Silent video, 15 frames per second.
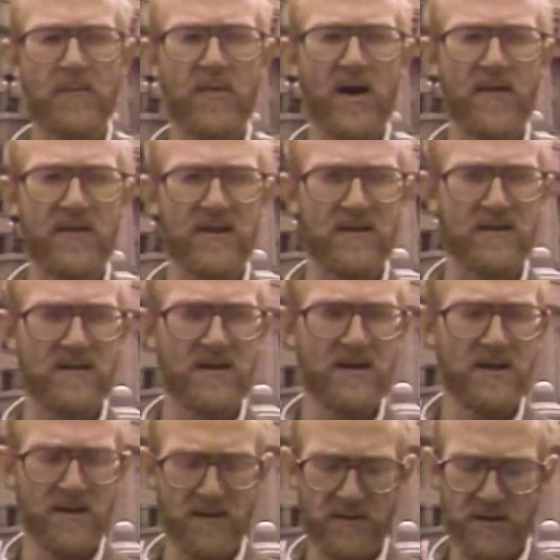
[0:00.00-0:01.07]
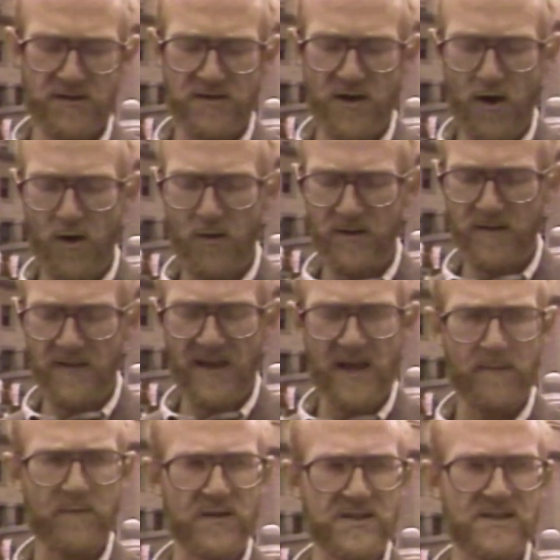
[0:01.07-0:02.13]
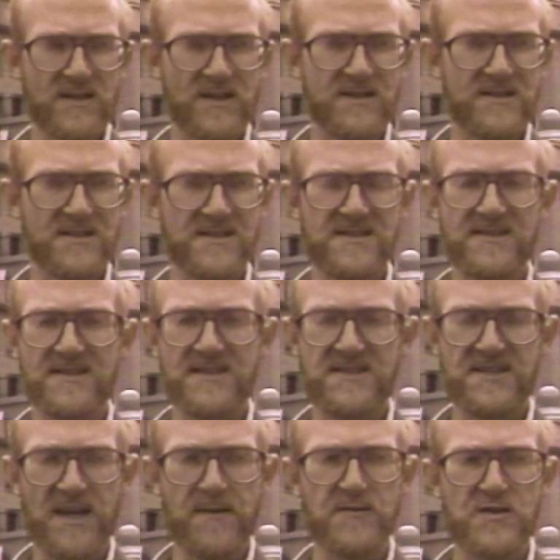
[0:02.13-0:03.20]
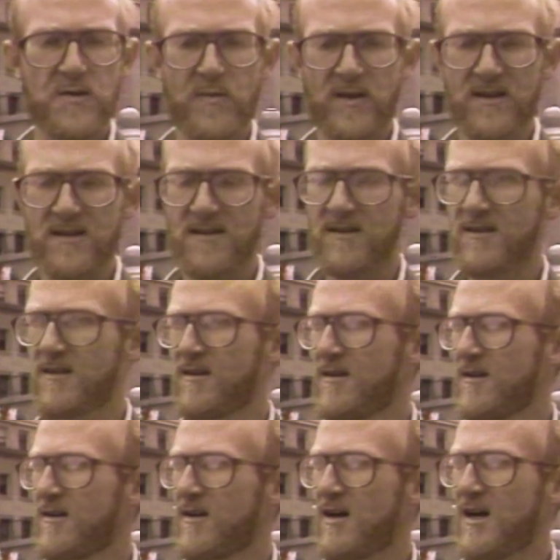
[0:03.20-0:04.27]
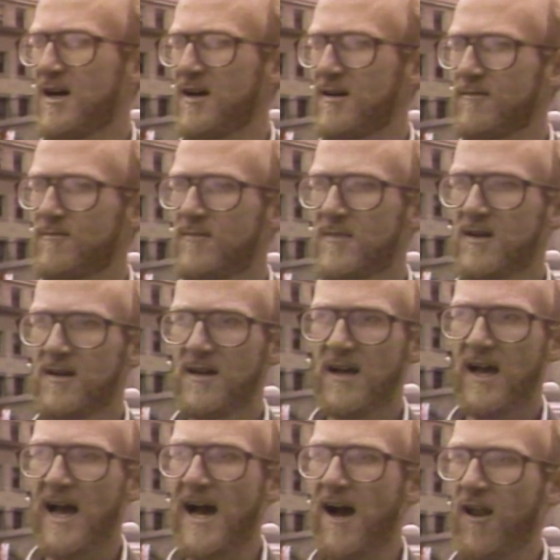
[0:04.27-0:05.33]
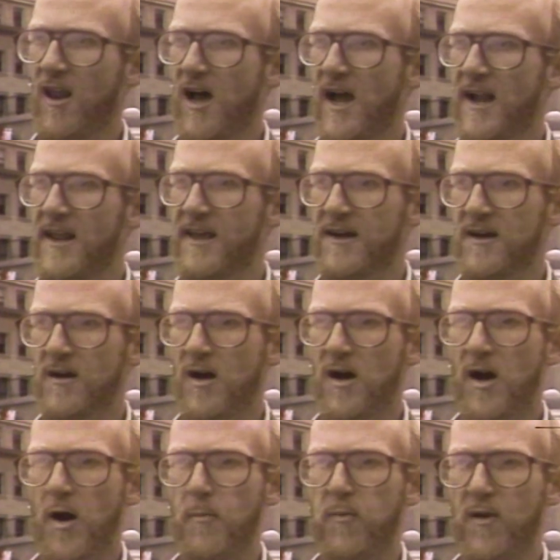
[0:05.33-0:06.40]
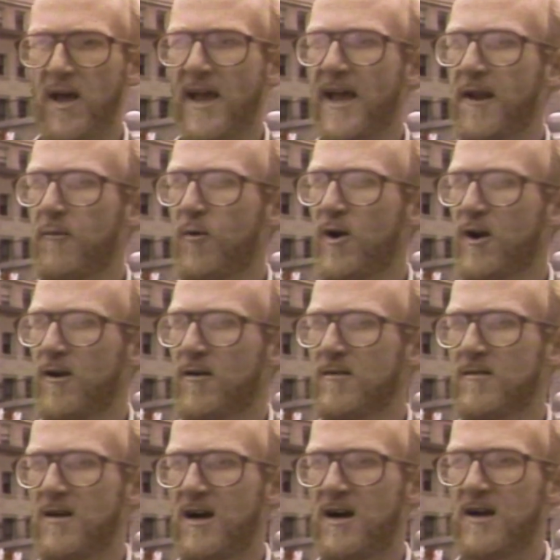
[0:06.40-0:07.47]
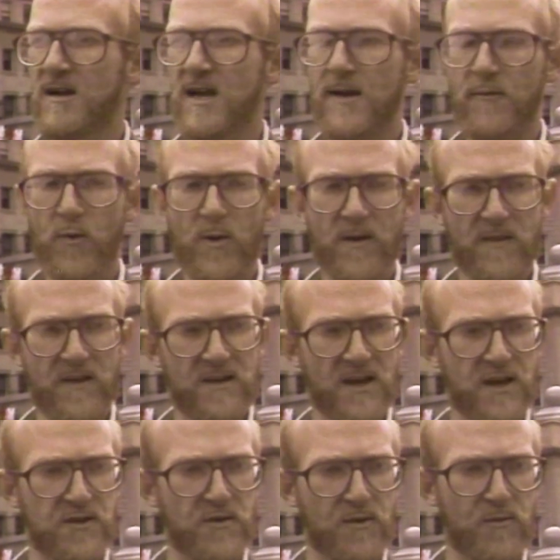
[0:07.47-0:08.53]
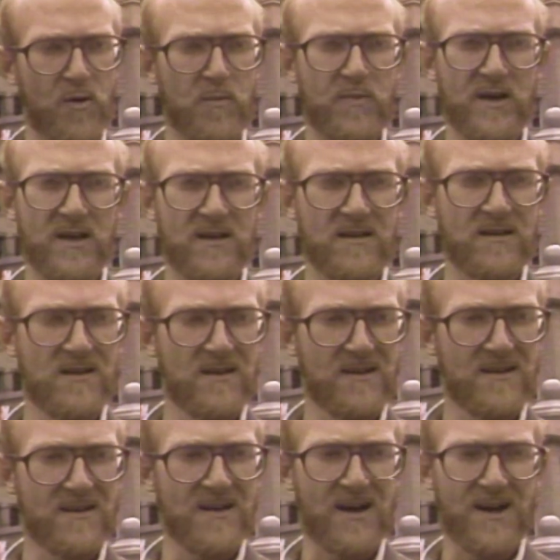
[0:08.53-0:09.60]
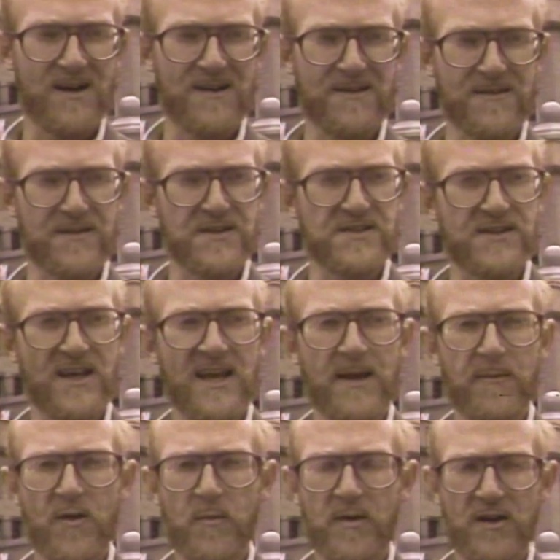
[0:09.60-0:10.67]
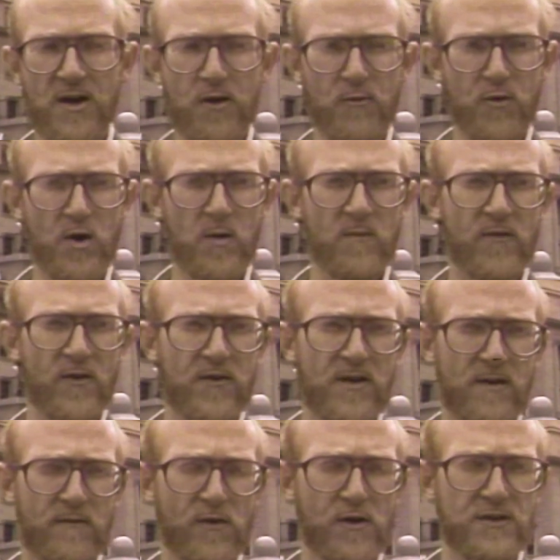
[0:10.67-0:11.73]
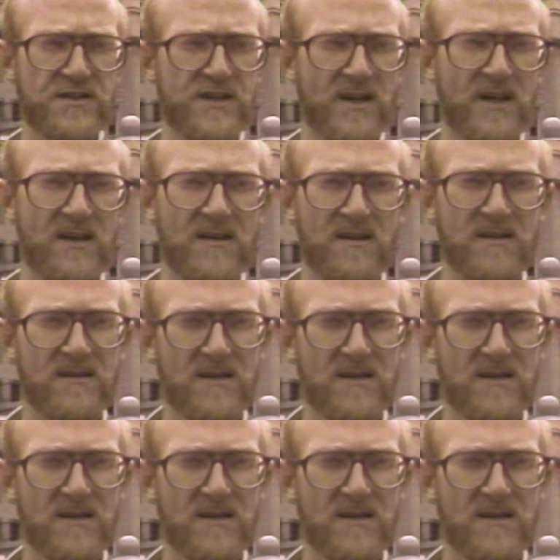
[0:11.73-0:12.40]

up on the tone and the emphasis, he seems to be outlining a plan where everyone in the country will be the same. There'll be no room for diversity.